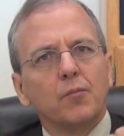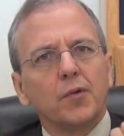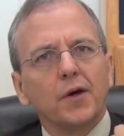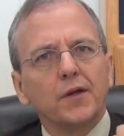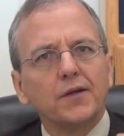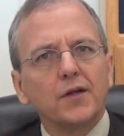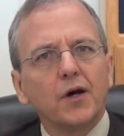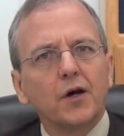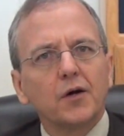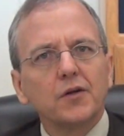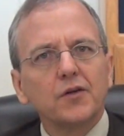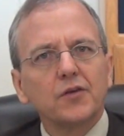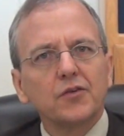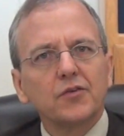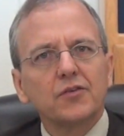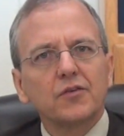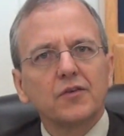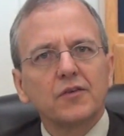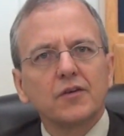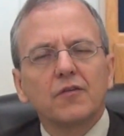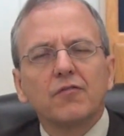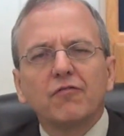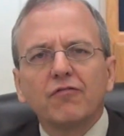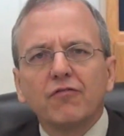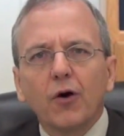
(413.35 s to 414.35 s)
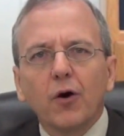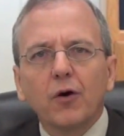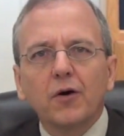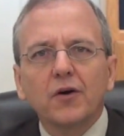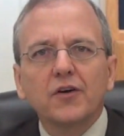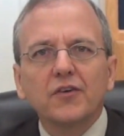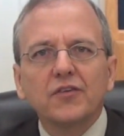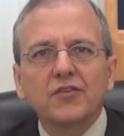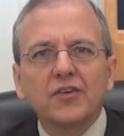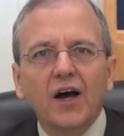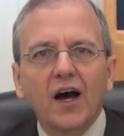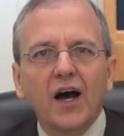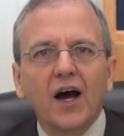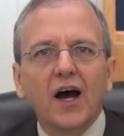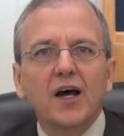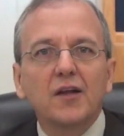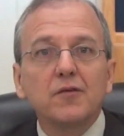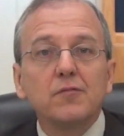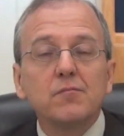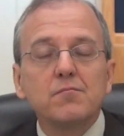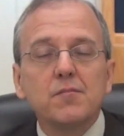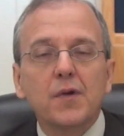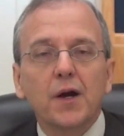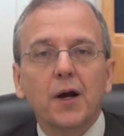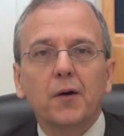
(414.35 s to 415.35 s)
But notice the focus
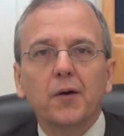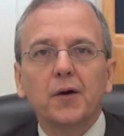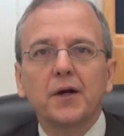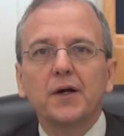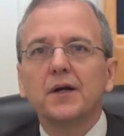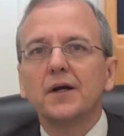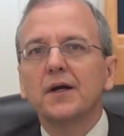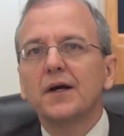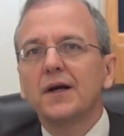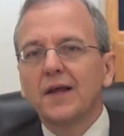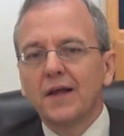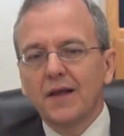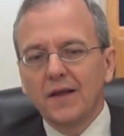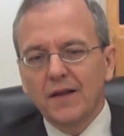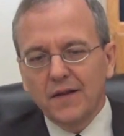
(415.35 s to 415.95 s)
on Mary,